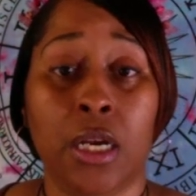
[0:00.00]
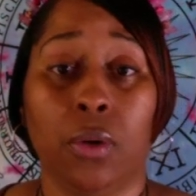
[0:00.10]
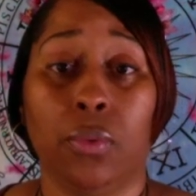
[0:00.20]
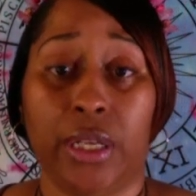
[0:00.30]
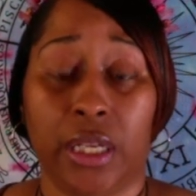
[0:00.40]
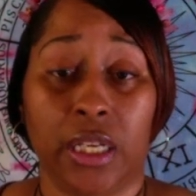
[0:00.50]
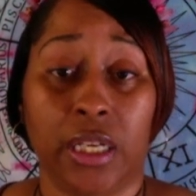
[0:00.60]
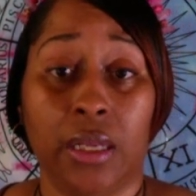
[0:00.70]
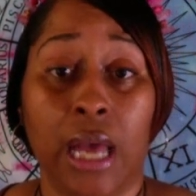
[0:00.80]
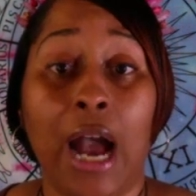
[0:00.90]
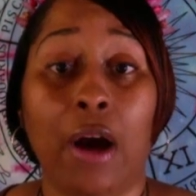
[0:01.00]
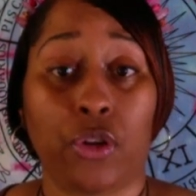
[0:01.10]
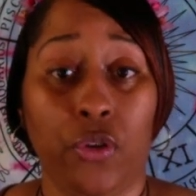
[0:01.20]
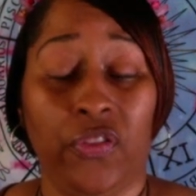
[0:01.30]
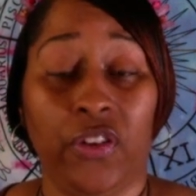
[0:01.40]
and we can get how
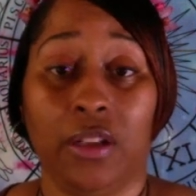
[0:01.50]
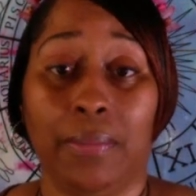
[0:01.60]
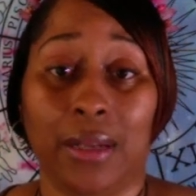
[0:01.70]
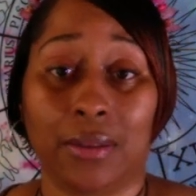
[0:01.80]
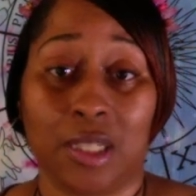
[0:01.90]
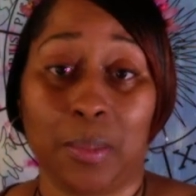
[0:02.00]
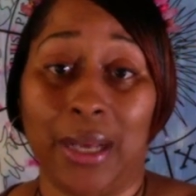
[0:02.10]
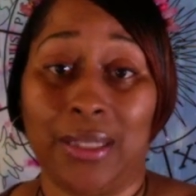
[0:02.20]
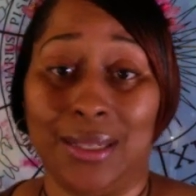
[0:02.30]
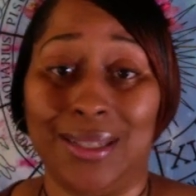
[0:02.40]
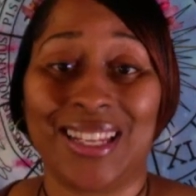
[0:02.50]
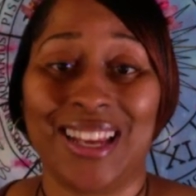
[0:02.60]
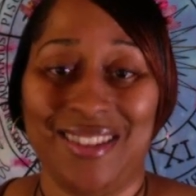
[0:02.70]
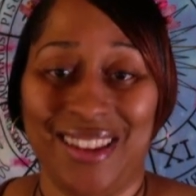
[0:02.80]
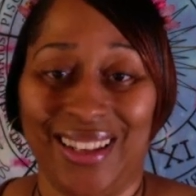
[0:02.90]
you feel about this Pisces
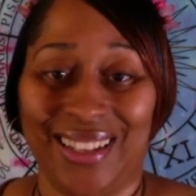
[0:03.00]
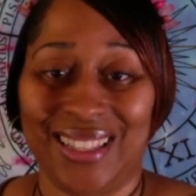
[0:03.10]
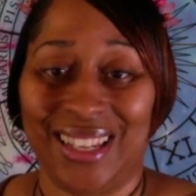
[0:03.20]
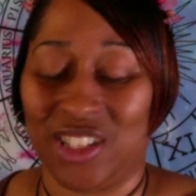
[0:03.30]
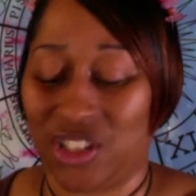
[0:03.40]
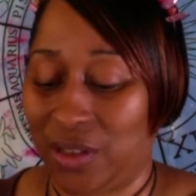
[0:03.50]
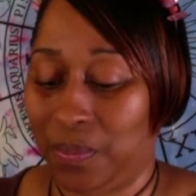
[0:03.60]
in the extension,